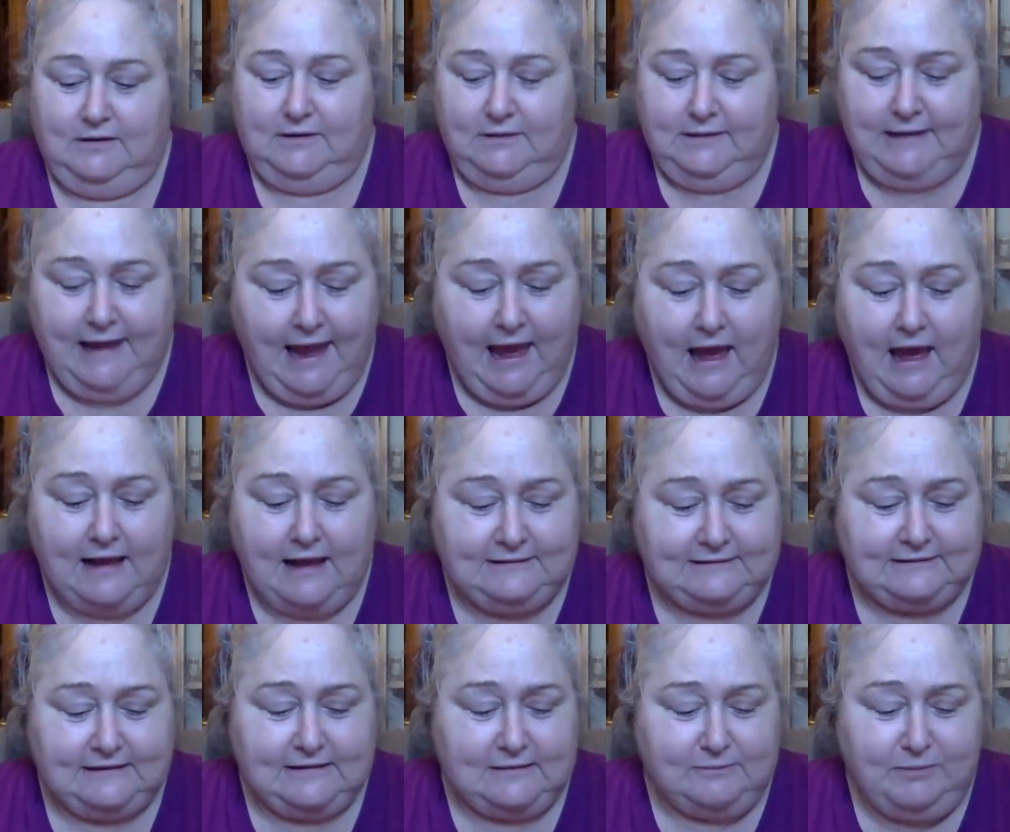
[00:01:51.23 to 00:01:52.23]
Yeah, I
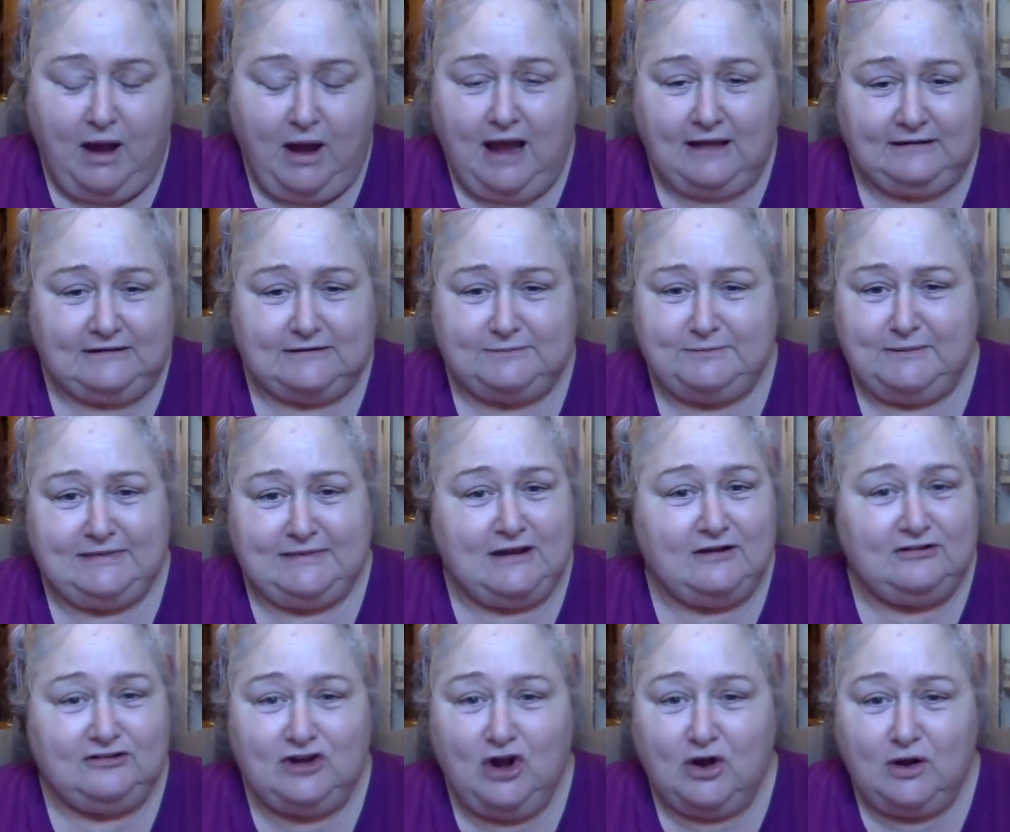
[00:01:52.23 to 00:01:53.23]
see the boxes, but
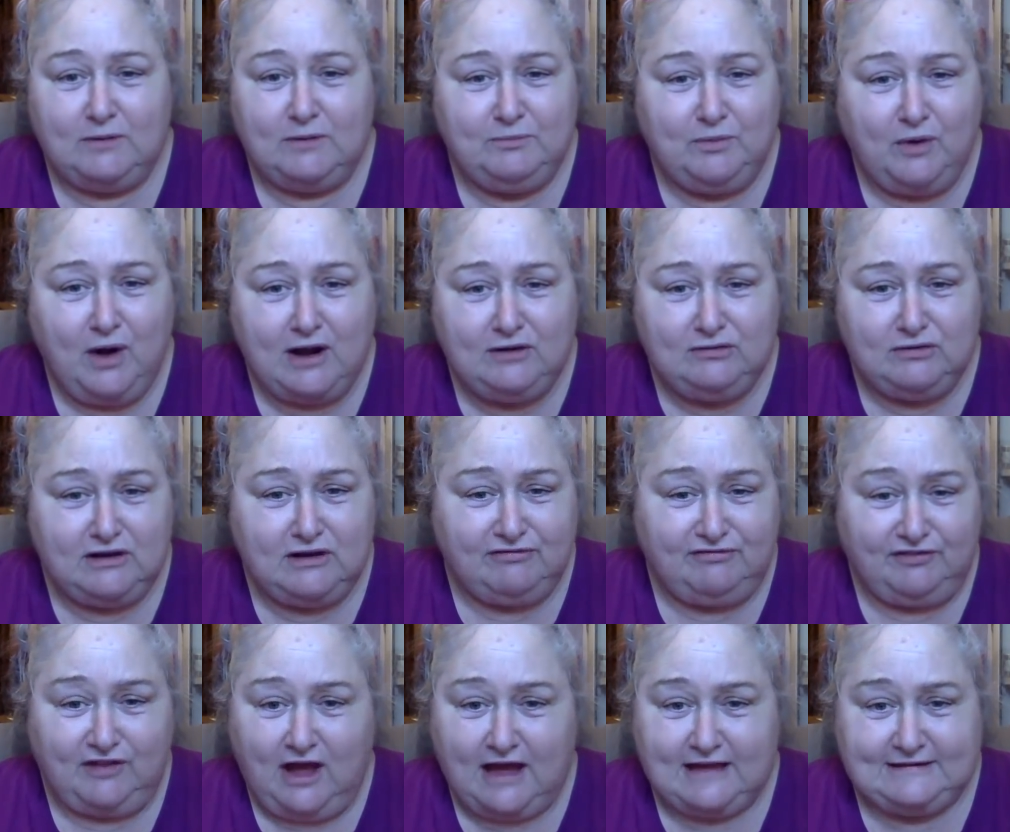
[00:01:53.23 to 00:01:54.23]
there's no embroidery
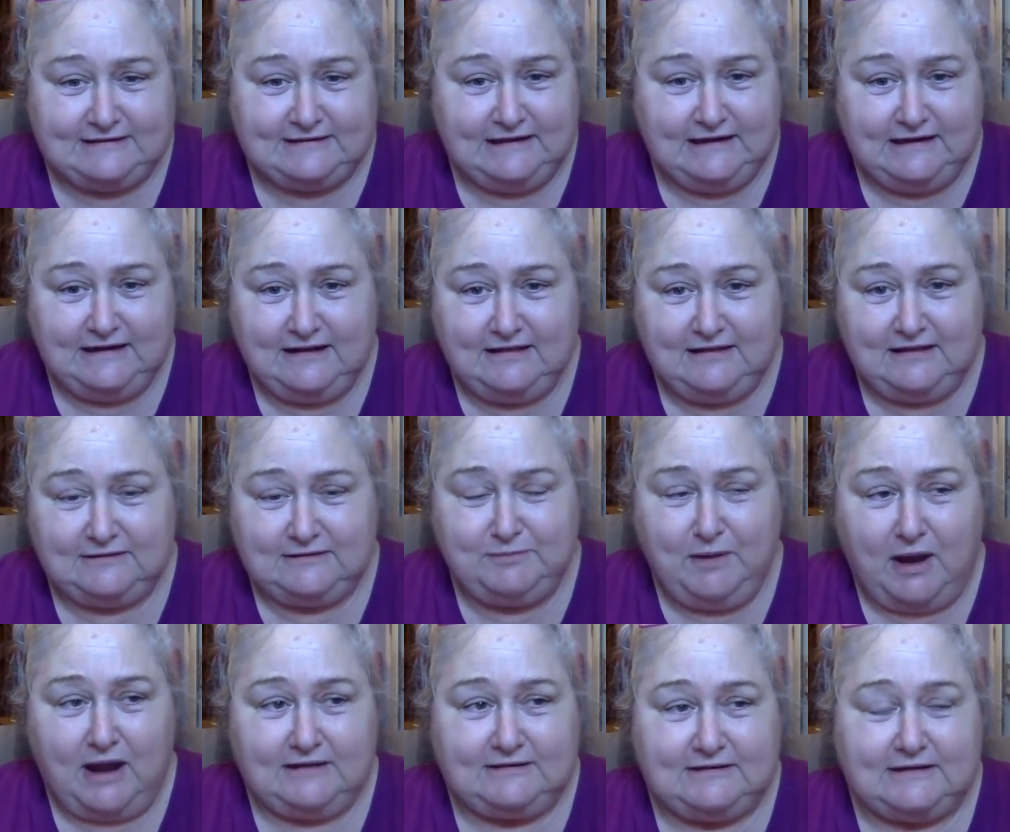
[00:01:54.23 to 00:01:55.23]
floss in any of these
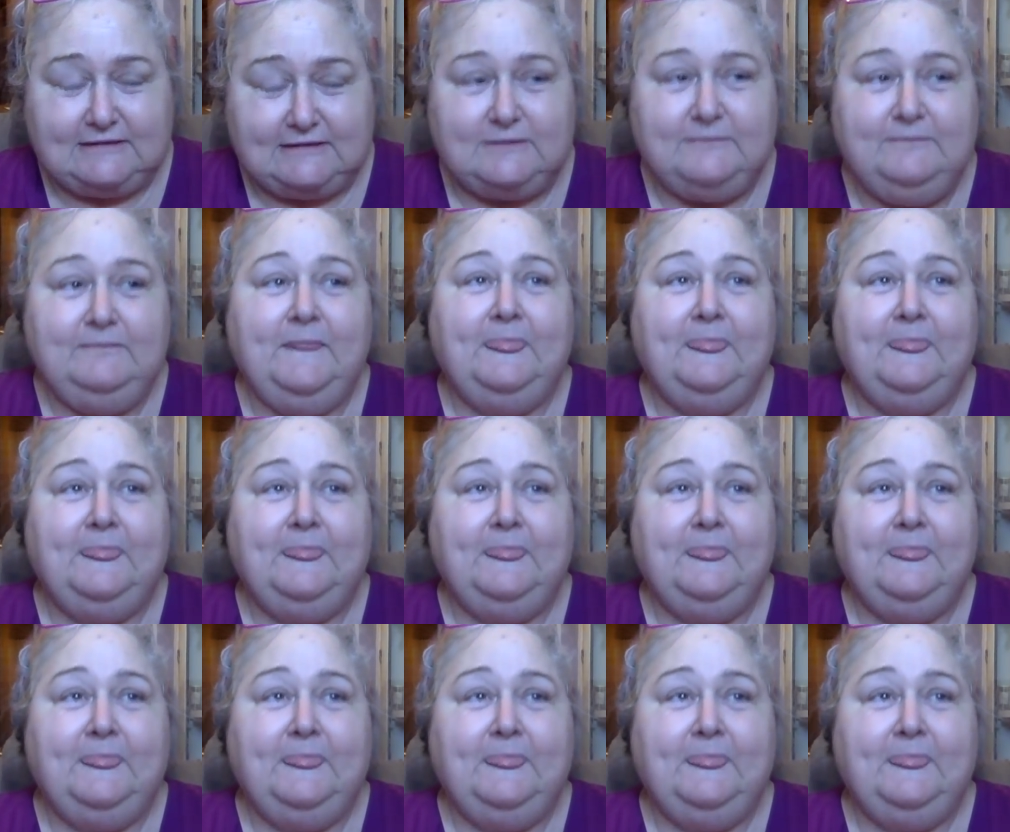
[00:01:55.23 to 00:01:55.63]
boxes.